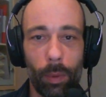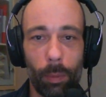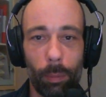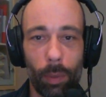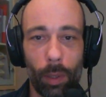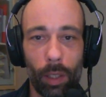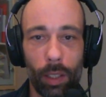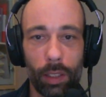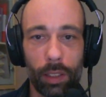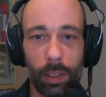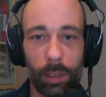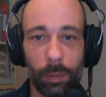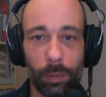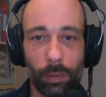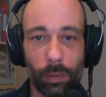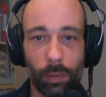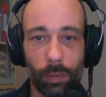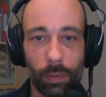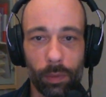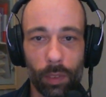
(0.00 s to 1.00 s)
part.
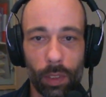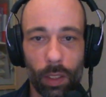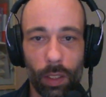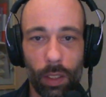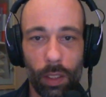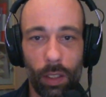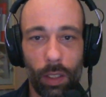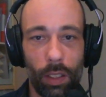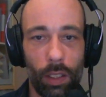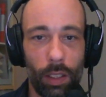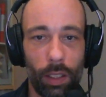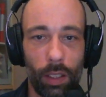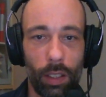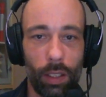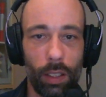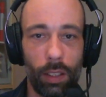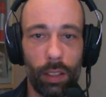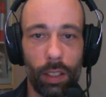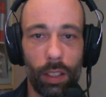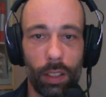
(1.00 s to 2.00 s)

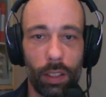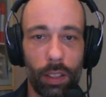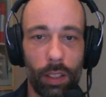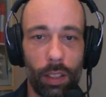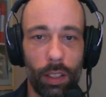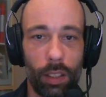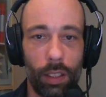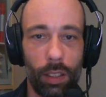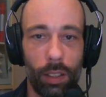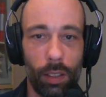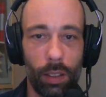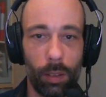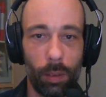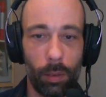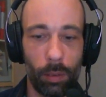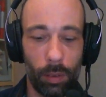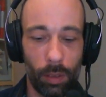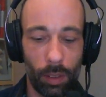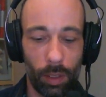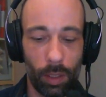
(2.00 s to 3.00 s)
There's a
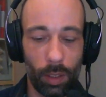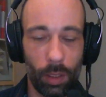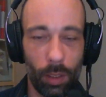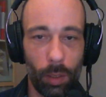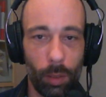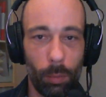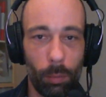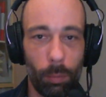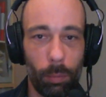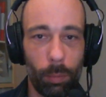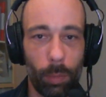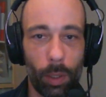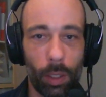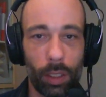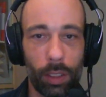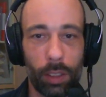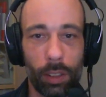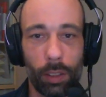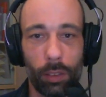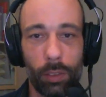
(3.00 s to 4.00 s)

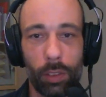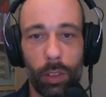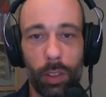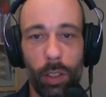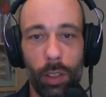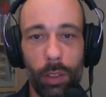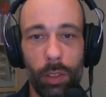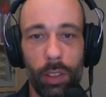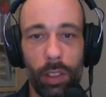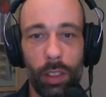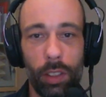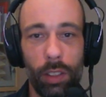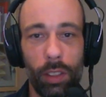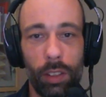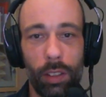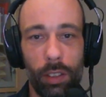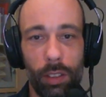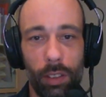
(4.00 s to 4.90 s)
part of the solution.